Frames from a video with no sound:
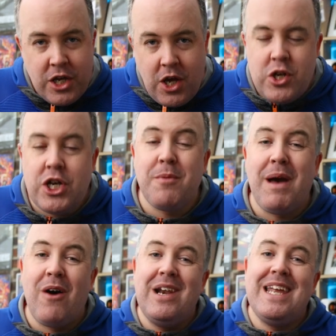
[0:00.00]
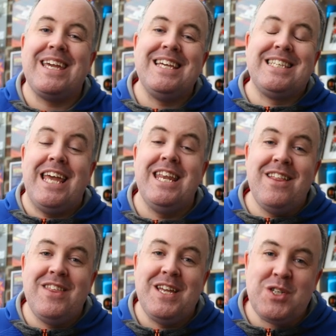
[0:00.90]
Go check them out. Link is in
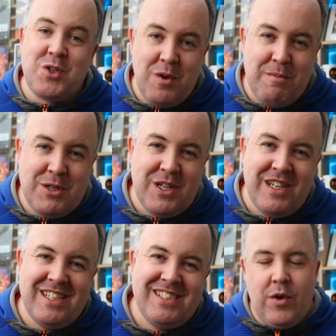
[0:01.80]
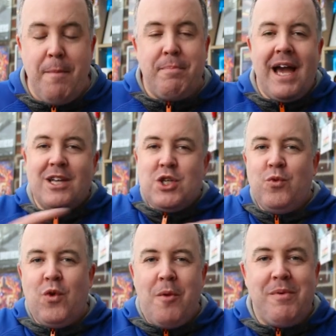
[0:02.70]
the description. Right, back
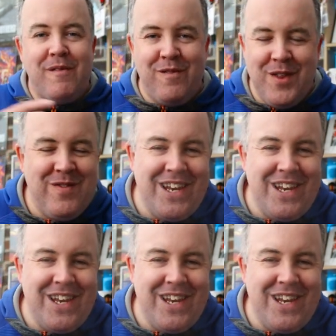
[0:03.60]
to Rob for the